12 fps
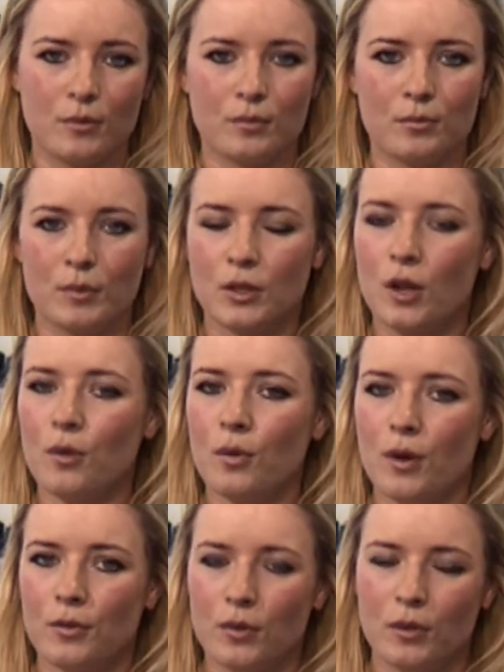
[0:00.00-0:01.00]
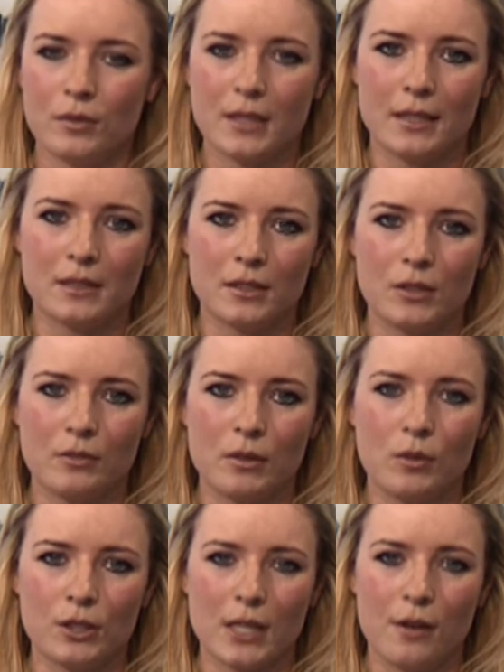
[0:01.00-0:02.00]
but no data to really
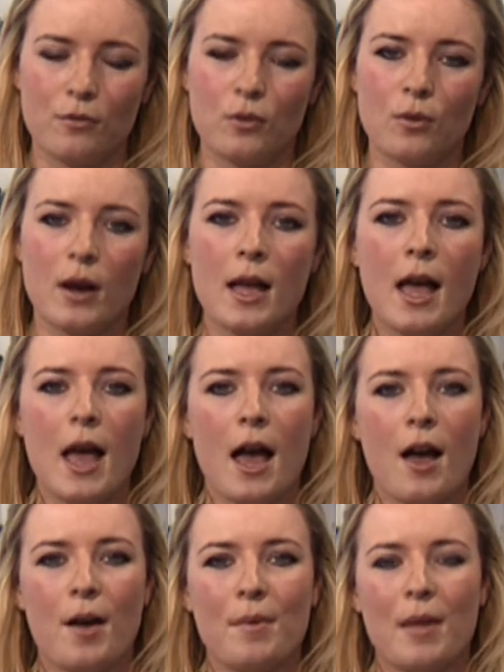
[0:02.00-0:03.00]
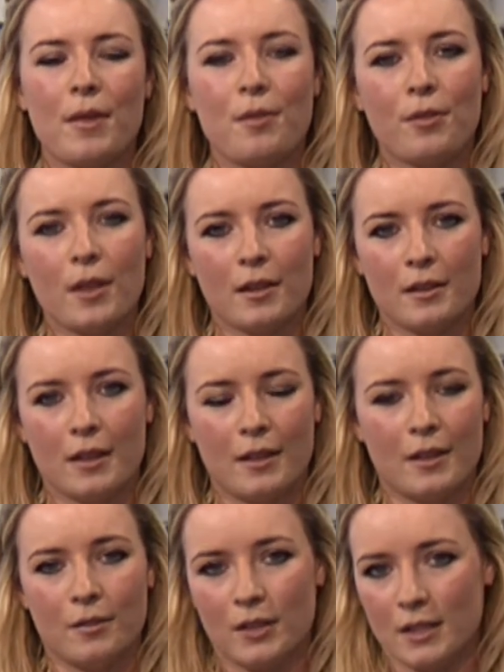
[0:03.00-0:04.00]
watch out for. And
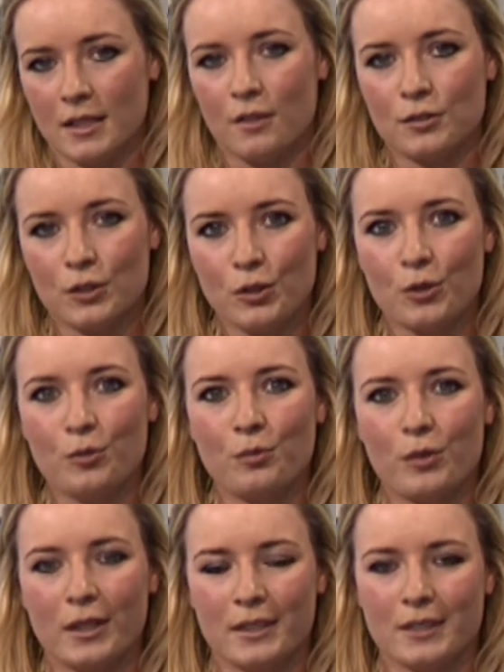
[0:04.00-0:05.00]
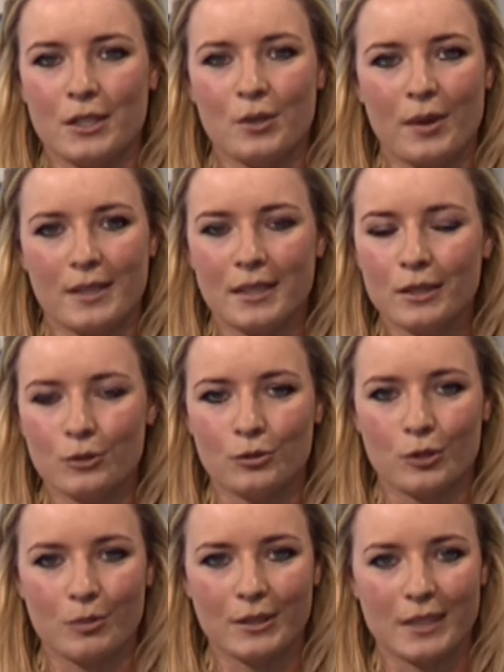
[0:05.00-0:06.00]
then Thursday afternoon brings the US initial
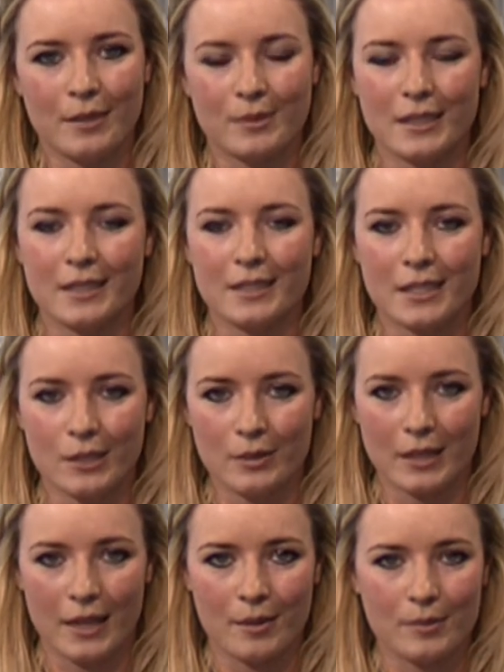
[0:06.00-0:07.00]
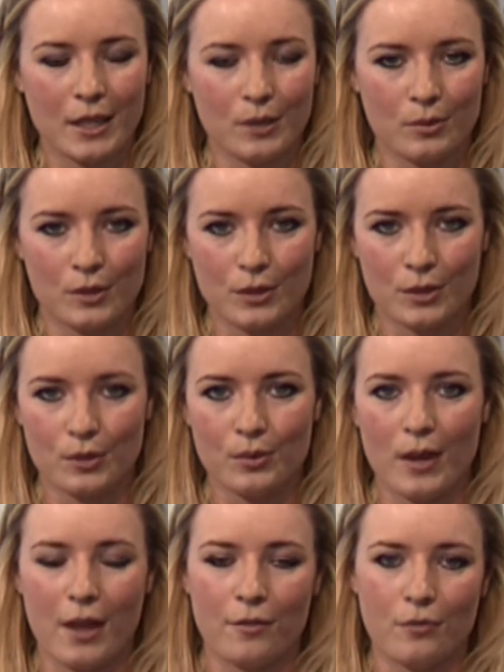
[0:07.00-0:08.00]
jobless claims and continuing claims, as we do
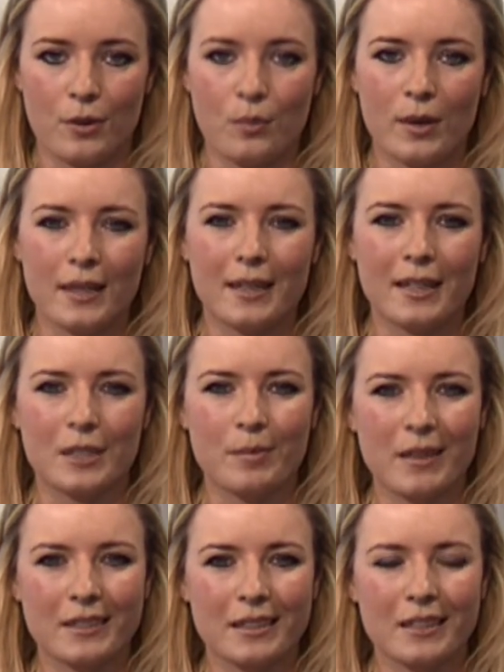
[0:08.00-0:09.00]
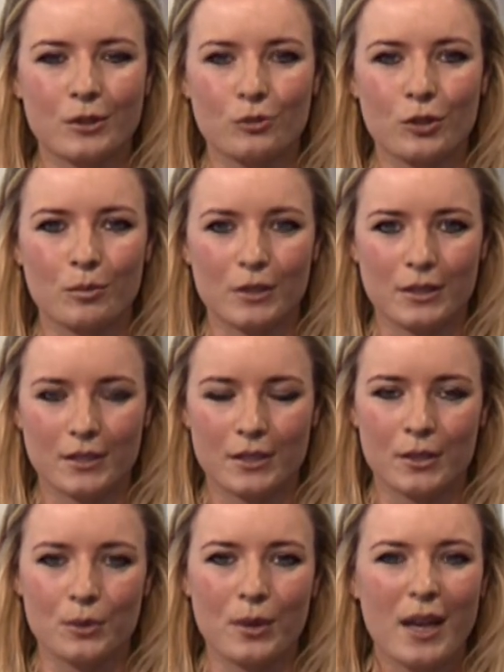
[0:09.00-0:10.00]
every week, expecting initial jobless to